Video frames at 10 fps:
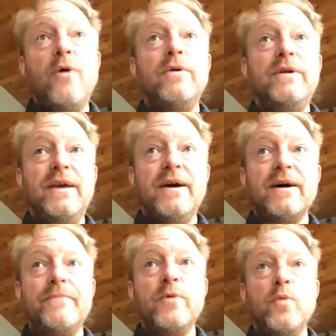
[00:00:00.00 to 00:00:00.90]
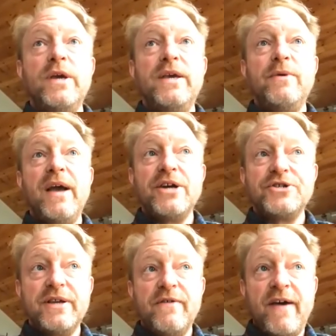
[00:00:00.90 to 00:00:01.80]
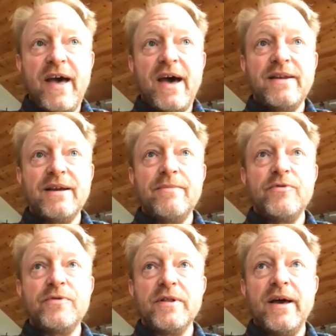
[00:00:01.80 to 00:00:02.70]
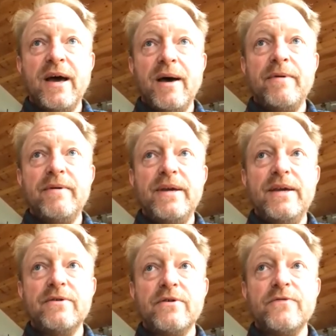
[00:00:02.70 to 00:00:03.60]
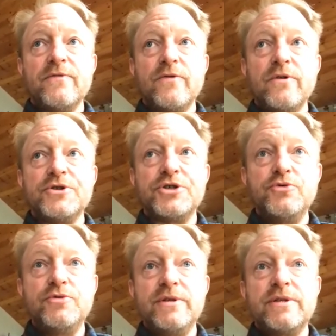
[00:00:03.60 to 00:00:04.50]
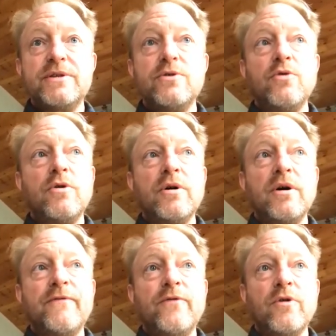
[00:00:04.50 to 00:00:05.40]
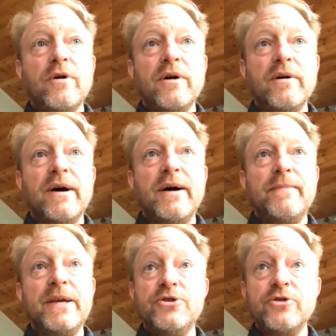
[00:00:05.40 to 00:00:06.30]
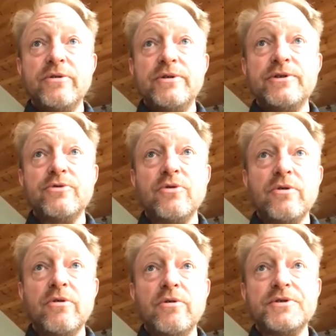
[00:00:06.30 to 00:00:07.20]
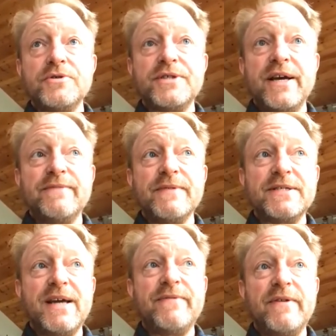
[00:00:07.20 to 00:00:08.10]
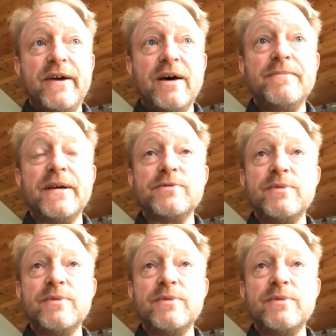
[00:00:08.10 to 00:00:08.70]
Yeah, we actually have had come through the lab either for students or for interns or also scientific staff that have helped us.